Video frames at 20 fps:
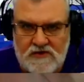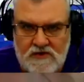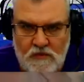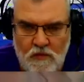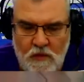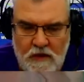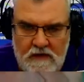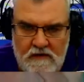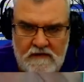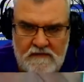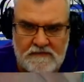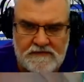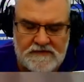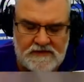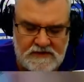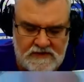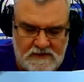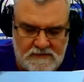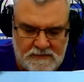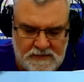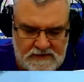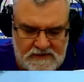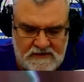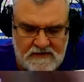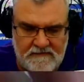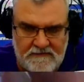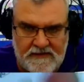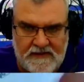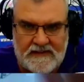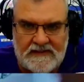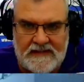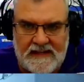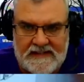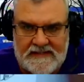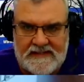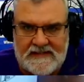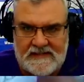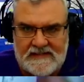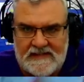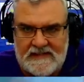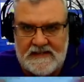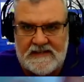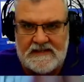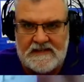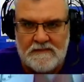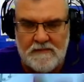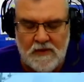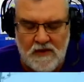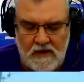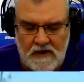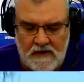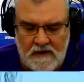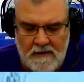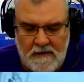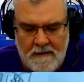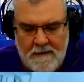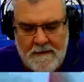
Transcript: 12 specific lessons in this book.